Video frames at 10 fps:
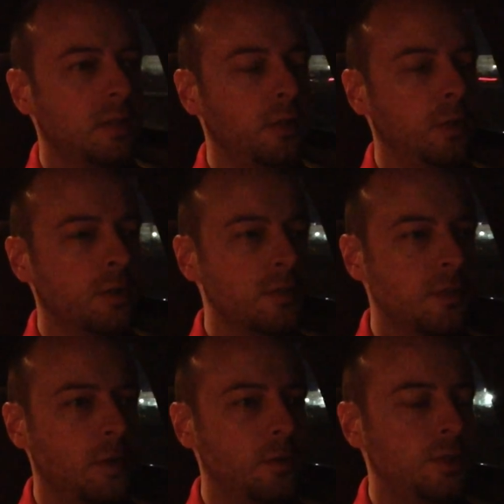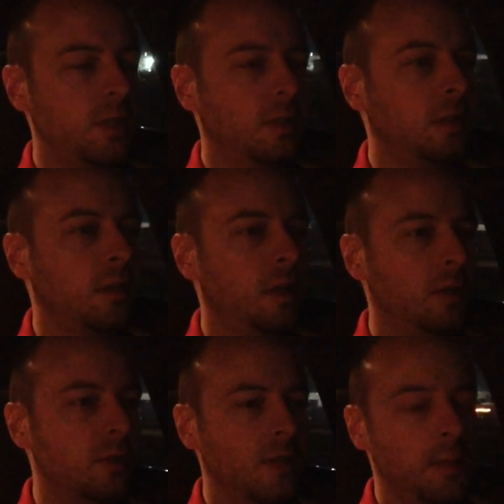that you can search in,
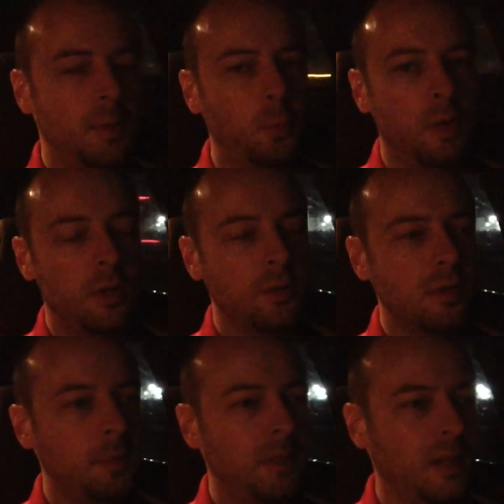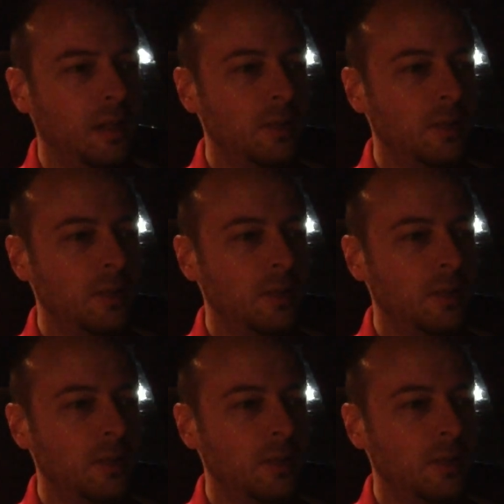just type in Windows Update.